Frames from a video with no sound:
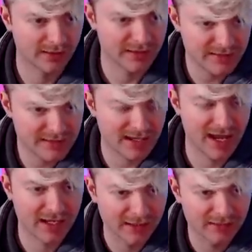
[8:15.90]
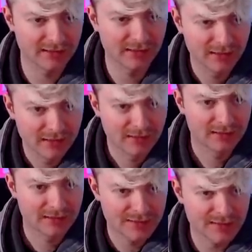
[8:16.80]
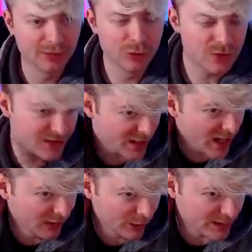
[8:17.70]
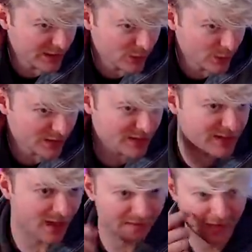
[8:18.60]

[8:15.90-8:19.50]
This is hanging. There's some loose, uh, loosey-goosey stuff